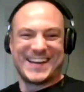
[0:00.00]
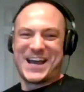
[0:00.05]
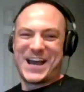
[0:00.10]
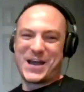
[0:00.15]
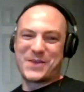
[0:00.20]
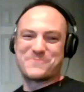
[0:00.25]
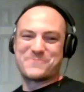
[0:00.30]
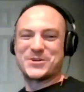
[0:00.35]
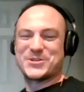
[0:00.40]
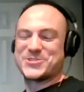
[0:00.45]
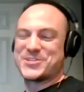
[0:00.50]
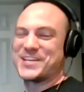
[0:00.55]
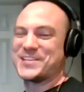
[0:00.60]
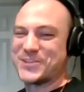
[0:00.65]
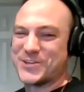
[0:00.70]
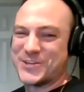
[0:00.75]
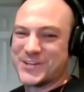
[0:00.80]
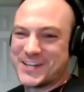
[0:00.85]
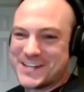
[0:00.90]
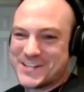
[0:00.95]
I appreciate
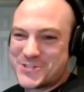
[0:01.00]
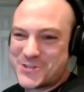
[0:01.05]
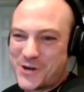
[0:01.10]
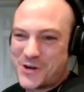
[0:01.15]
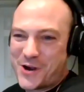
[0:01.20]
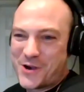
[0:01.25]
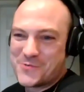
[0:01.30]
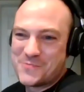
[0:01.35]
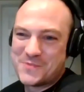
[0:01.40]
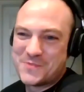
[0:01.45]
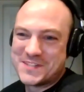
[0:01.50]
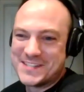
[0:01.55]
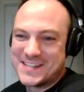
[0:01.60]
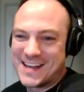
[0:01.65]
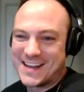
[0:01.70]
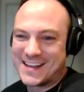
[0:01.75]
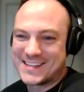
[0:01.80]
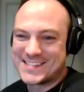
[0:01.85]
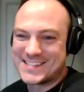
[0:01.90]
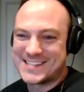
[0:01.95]
the good intro.
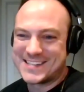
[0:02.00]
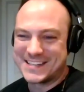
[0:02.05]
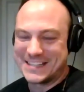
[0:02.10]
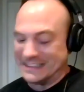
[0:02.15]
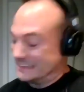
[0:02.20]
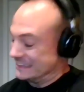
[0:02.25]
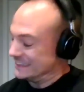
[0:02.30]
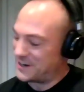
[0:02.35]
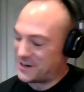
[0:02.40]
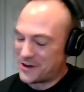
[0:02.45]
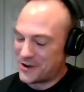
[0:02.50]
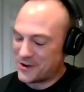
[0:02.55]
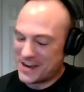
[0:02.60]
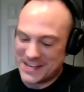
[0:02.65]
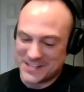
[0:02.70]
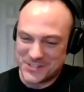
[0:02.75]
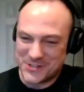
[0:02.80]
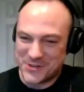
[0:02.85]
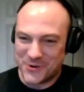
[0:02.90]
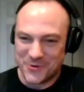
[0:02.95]
I don't know,
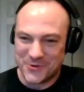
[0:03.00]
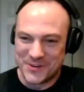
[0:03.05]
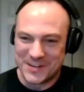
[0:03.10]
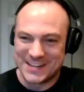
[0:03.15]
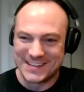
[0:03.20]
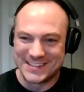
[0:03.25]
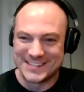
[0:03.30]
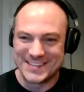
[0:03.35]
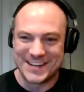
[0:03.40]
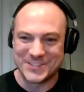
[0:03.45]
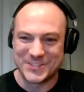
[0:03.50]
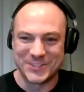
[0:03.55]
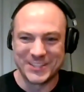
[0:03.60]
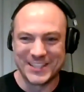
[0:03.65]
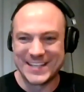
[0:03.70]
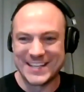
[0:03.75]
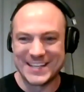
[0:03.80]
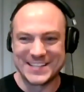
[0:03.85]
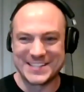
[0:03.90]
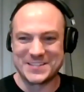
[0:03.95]
as you were reading, Dr.
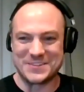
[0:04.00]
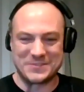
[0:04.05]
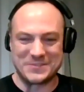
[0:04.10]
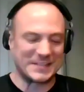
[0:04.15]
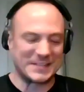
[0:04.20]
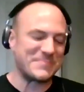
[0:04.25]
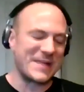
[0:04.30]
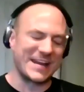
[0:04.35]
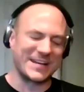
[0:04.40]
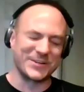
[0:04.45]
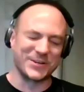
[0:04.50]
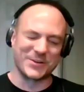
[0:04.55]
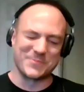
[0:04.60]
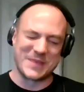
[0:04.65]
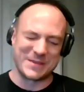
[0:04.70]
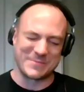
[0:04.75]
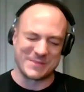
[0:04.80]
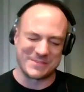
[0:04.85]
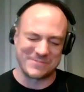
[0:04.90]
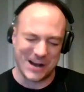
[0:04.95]
Leah, I was like, man, you're gonna
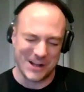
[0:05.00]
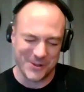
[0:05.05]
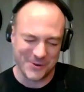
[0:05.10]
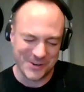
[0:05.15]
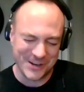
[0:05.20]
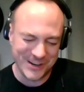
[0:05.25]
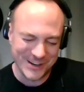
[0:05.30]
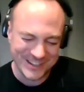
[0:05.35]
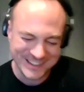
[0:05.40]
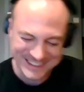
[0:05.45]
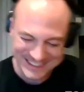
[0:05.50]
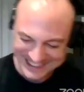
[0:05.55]
make me follow her.